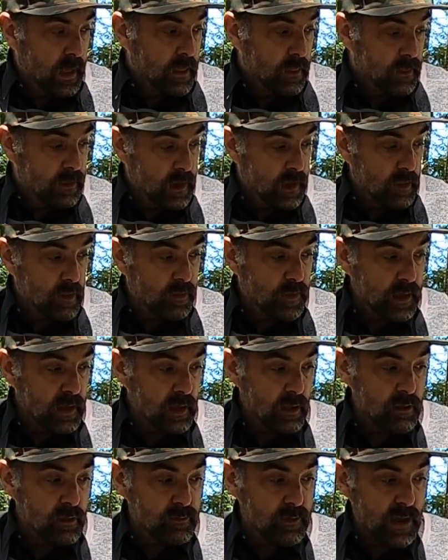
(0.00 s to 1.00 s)
The other thing
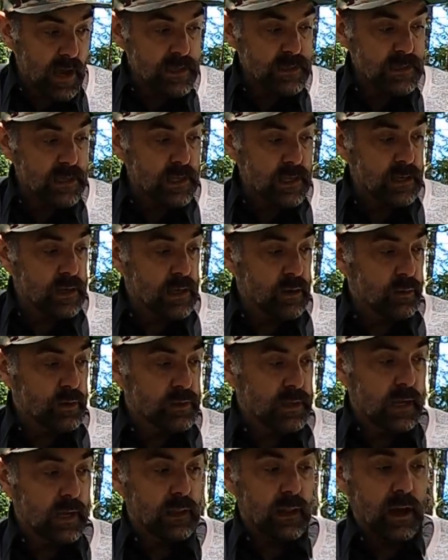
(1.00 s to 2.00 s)
I'll invest in, which
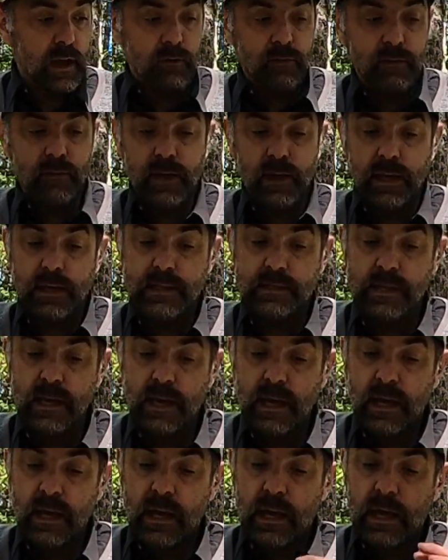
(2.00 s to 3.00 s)
I love, is
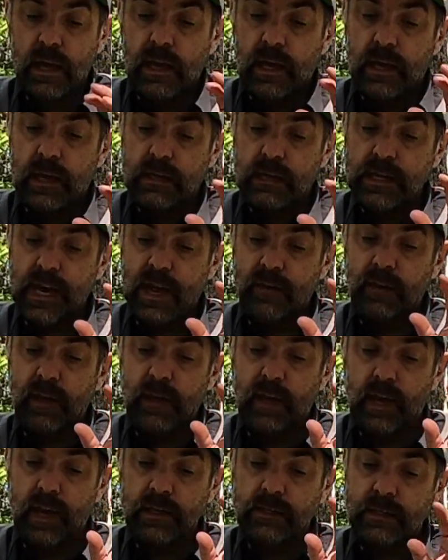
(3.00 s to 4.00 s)

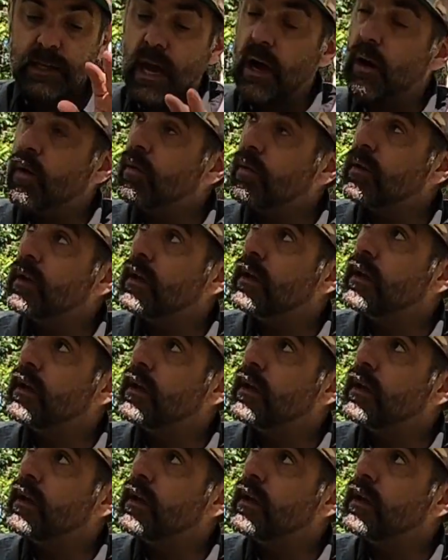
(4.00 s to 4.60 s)
having a down